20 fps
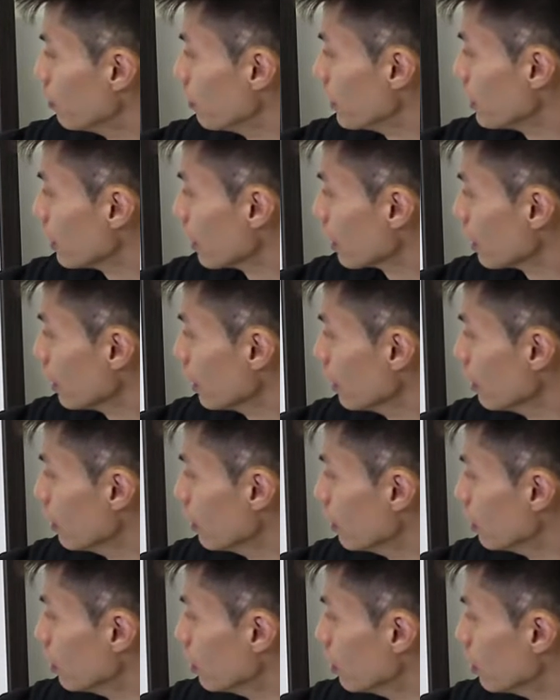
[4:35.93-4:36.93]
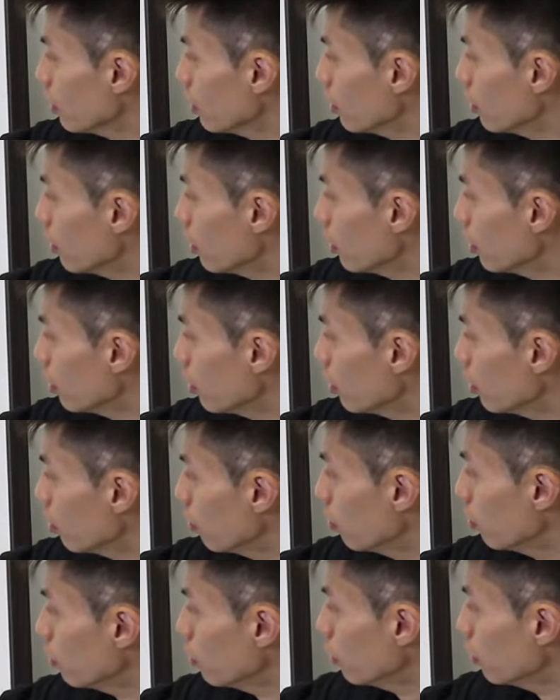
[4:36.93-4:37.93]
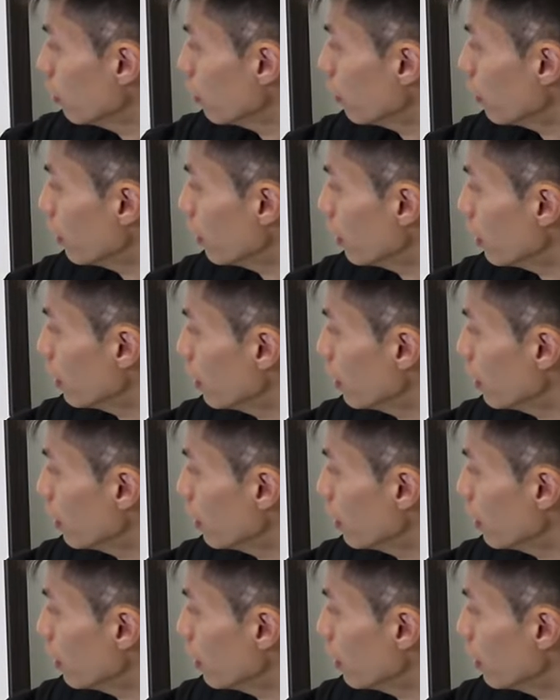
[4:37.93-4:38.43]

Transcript: basically move